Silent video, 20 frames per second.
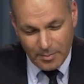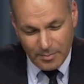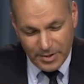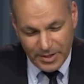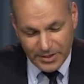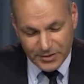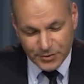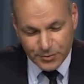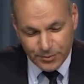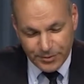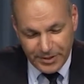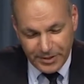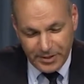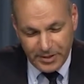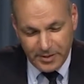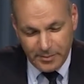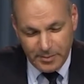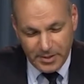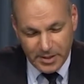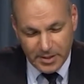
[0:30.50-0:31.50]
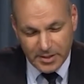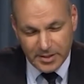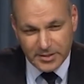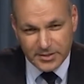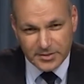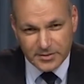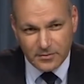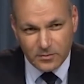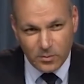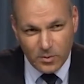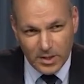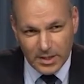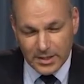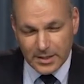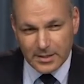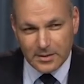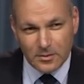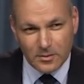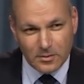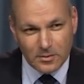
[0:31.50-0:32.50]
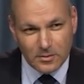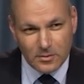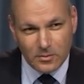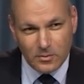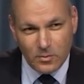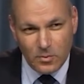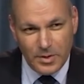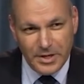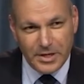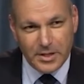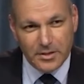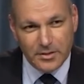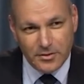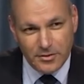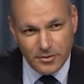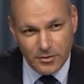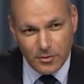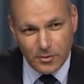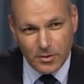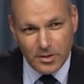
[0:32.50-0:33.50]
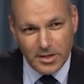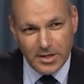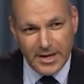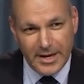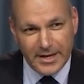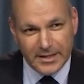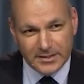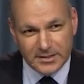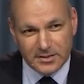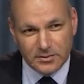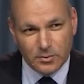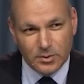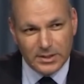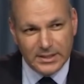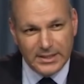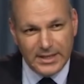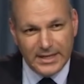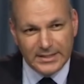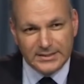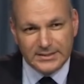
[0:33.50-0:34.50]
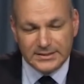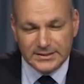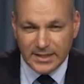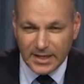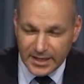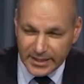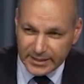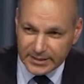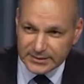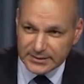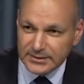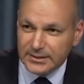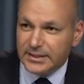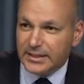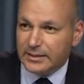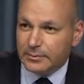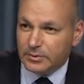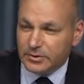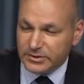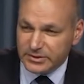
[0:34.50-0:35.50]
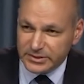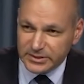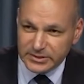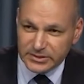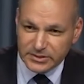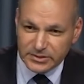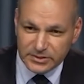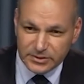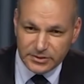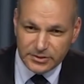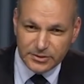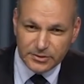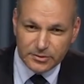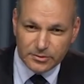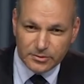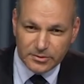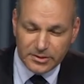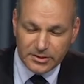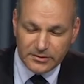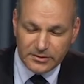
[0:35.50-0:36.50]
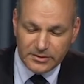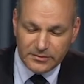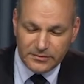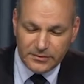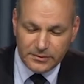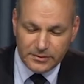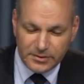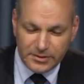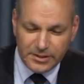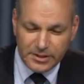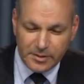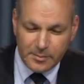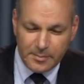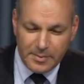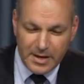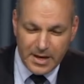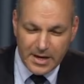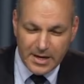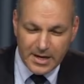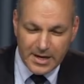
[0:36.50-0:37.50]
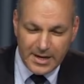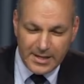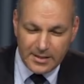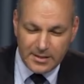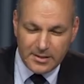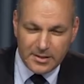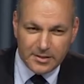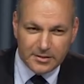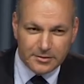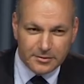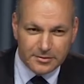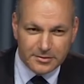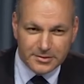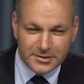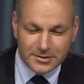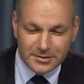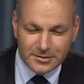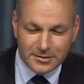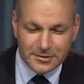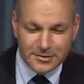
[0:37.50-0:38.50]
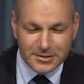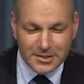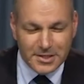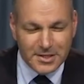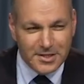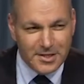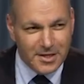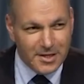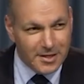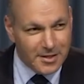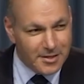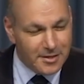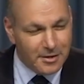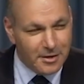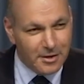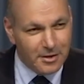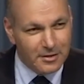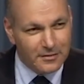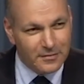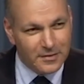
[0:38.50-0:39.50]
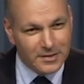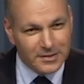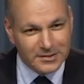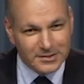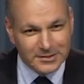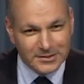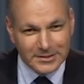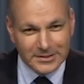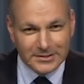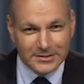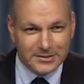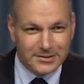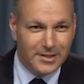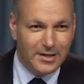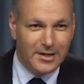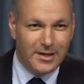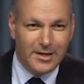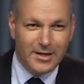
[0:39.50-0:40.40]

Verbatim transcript: but it's really because of what we can do at NASA, what that science enables us to do. And if you think about it, I think there's a, there's a kid in all of us that's